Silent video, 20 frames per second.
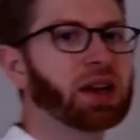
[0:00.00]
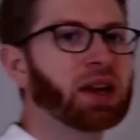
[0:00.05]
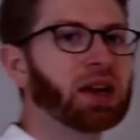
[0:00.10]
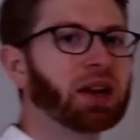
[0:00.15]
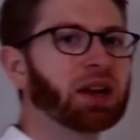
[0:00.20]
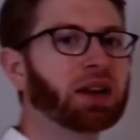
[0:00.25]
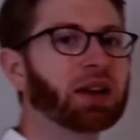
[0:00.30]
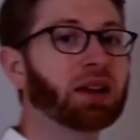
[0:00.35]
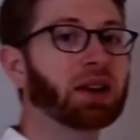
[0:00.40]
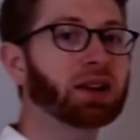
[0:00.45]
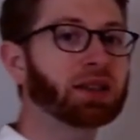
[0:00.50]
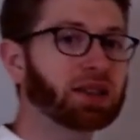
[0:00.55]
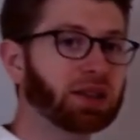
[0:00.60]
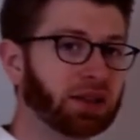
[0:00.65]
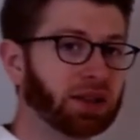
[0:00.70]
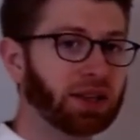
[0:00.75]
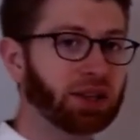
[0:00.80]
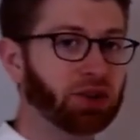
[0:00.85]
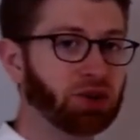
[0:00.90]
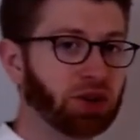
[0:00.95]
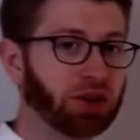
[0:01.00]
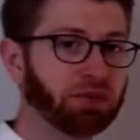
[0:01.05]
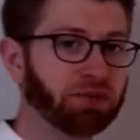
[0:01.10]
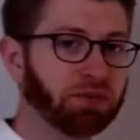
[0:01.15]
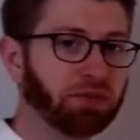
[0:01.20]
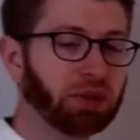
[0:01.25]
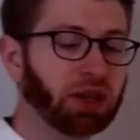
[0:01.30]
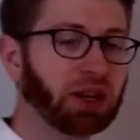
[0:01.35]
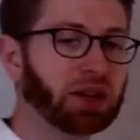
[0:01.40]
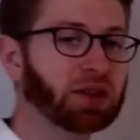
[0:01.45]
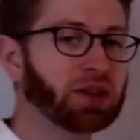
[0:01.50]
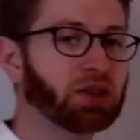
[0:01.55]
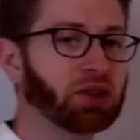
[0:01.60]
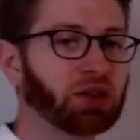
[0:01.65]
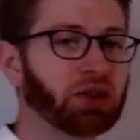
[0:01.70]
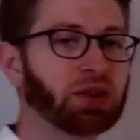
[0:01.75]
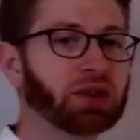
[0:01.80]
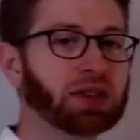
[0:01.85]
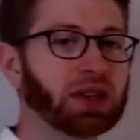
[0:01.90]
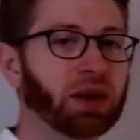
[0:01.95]
in isolation, because it turns
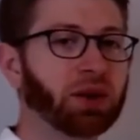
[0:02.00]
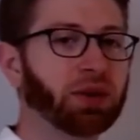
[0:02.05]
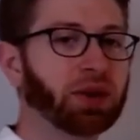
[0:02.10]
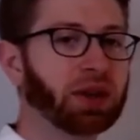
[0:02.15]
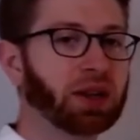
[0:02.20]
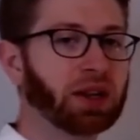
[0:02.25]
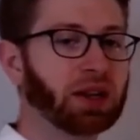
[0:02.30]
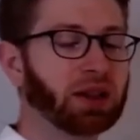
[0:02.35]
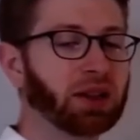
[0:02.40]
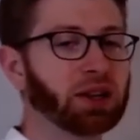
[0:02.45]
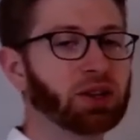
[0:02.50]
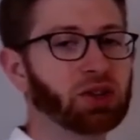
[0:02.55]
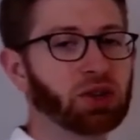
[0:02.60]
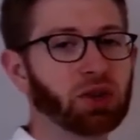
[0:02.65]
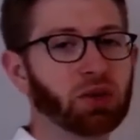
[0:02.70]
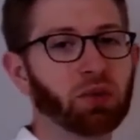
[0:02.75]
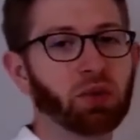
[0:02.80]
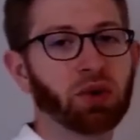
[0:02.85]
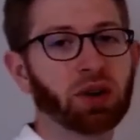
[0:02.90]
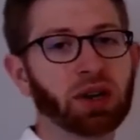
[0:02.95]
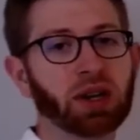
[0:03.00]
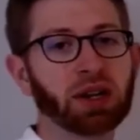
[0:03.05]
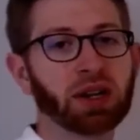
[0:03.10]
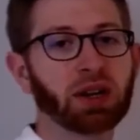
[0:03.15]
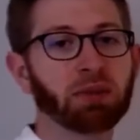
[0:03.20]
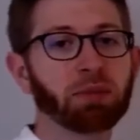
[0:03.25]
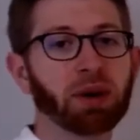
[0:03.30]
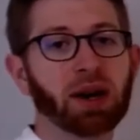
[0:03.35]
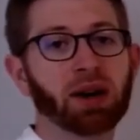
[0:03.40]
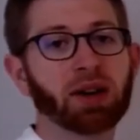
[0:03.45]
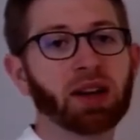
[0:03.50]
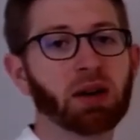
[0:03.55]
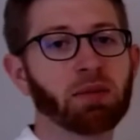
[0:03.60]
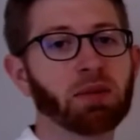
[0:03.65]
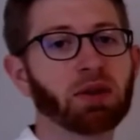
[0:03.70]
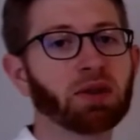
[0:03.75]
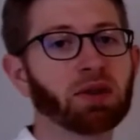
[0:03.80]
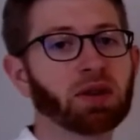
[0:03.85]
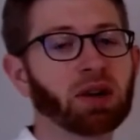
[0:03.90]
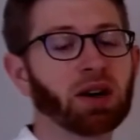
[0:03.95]
out that unless you're working in a biochemical
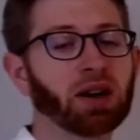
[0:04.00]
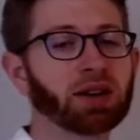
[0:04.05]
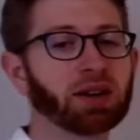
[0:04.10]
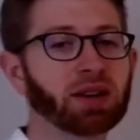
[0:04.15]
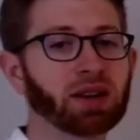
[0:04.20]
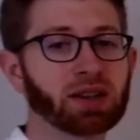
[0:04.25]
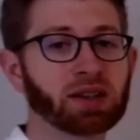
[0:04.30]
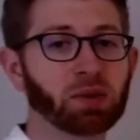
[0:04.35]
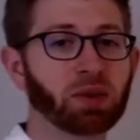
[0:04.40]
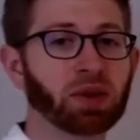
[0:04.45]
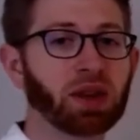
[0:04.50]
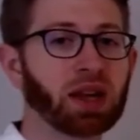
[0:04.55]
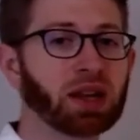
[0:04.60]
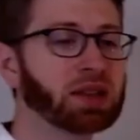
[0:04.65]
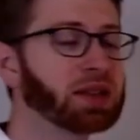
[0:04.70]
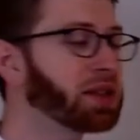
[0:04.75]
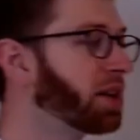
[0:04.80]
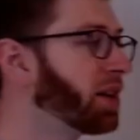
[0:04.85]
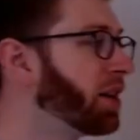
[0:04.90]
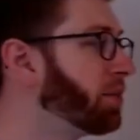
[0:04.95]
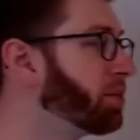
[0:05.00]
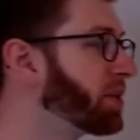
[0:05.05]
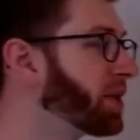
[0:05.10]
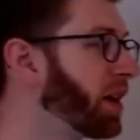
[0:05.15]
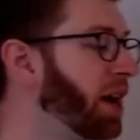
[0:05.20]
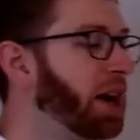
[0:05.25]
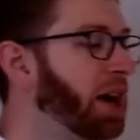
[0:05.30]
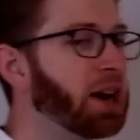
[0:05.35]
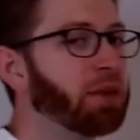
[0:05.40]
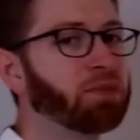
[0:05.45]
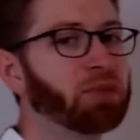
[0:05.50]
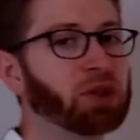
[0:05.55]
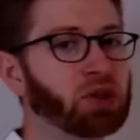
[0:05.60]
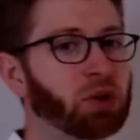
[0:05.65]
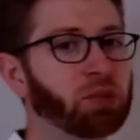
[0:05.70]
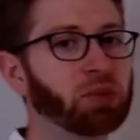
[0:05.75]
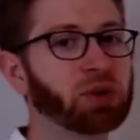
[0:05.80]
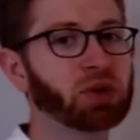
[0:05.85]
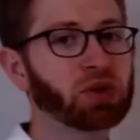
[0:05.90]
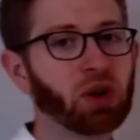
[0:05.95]
context with enzymes, it's almost
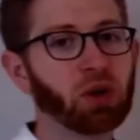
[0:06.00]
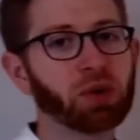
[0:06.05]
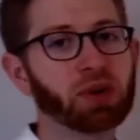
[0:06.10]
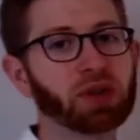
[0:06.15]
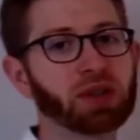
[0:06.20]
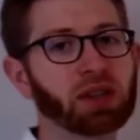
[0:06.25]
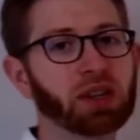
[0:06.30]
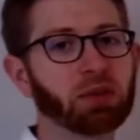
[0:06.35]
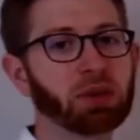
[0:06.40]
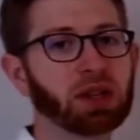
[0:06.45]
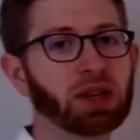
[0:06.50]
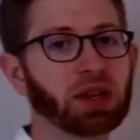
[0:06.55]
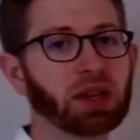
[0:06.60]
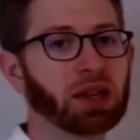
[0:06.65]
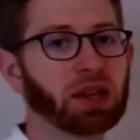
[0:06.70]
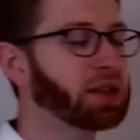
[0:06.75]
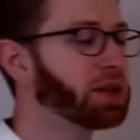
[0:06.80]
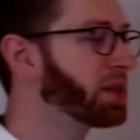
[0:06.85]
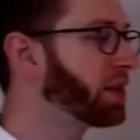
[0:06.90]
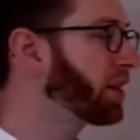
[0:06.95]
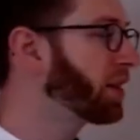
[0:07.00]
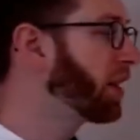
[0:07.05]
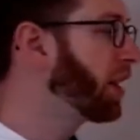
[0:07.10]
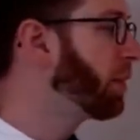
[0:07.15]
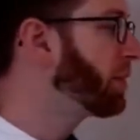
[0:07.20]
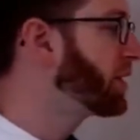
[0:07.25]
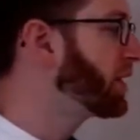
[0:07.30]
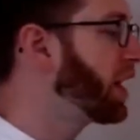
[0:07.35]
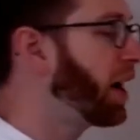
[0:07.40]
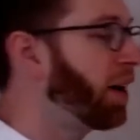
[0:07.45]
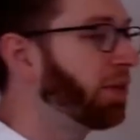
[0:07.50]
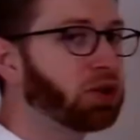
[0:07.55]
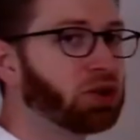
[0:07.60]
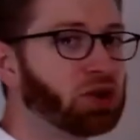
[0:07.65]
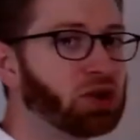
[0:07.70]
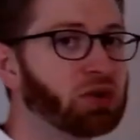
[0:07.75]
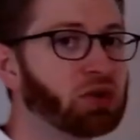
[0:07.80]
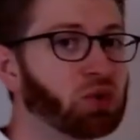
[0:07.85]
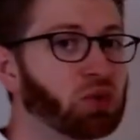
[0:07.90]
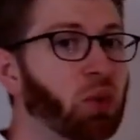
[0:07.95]
always going to be the case that chemists have to choose
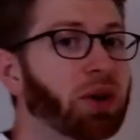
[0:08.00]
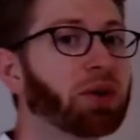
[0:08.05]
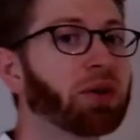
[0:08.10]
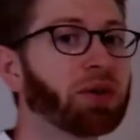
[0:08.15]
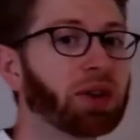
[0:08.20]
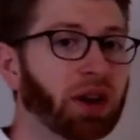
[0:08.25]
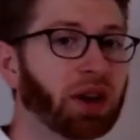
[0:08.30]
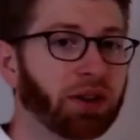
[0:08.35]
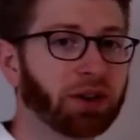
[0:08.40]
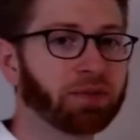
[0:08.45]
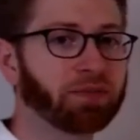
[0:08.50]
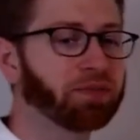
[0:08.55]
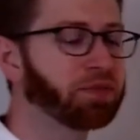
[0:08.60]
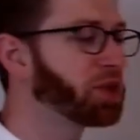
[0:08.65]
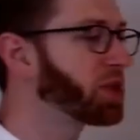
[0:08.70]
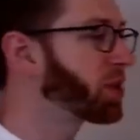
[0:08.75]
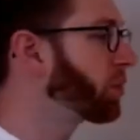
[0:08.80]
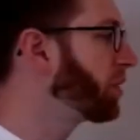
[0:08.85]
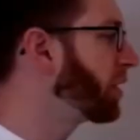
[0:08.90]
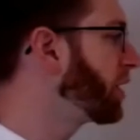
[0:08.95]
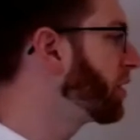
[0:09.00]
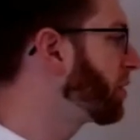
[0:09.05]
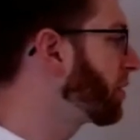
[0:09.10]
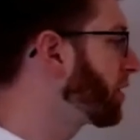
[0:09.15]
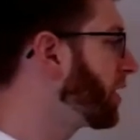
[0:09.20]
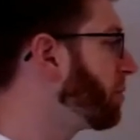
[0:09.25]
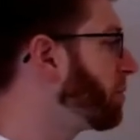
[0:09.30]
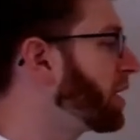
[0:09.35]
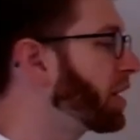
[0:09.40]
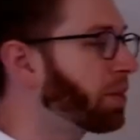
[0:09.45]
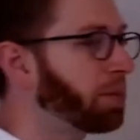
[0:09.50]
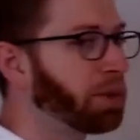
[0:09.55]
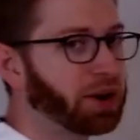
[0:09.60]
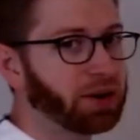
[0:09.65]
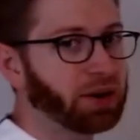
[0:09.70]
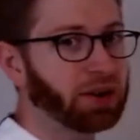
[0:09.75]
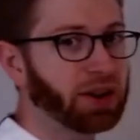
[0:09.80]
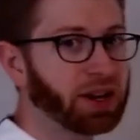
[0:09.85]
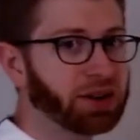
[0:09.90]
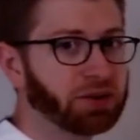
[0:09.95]
one or the other. So we're either going to make a better
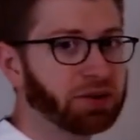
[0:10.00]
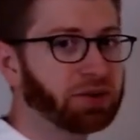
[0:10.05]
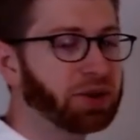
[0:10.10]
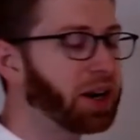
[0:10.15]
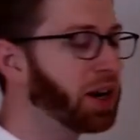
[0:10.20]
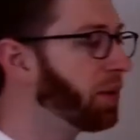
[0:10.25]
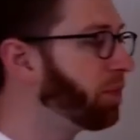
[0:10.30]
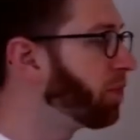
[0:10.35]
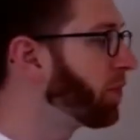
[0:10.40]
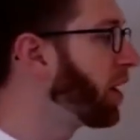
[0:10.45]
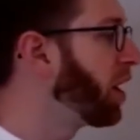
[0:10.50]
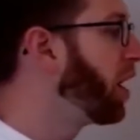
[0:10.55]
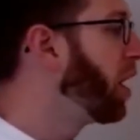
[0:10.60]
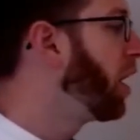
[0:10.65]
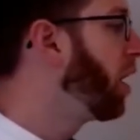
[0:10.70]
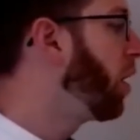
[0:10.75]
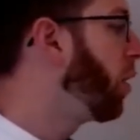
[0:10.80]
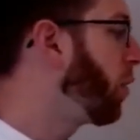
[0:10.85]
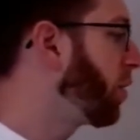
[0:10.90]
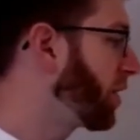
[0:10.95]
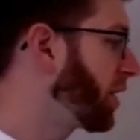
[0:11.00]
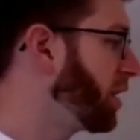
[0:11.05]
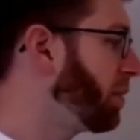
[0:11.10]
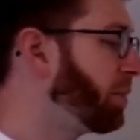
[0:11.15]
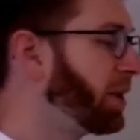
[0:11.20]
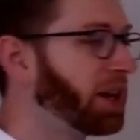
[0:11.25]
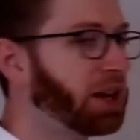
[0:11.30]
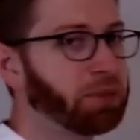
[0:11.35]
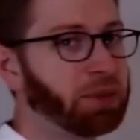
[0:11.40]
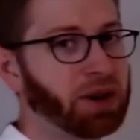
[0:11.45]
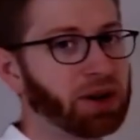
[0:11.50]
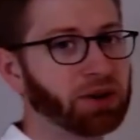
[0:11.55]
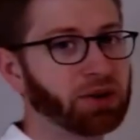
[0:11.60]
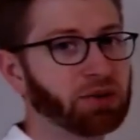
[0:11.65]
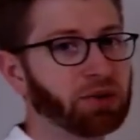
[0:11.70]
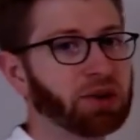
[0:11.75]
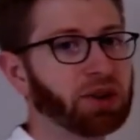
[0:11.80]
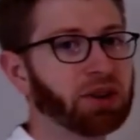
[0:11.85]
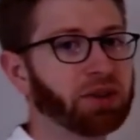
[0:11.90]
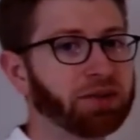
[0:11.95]
electrophile or we're going to make a better
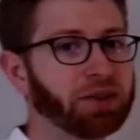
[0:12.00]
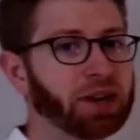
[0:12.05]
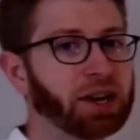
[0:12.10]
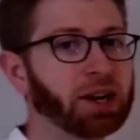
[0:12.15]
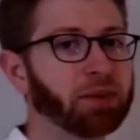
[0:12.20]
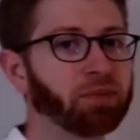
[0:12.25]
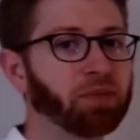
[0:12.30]
nucleophile.